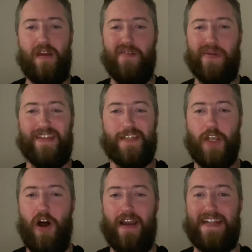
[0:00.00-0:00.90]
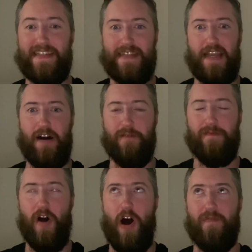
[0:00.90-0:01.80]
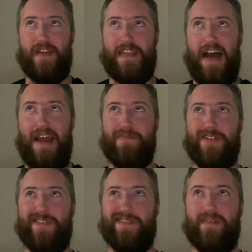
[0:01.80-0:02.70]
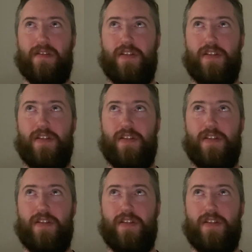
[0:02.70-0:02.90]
But the song itself oftentimes just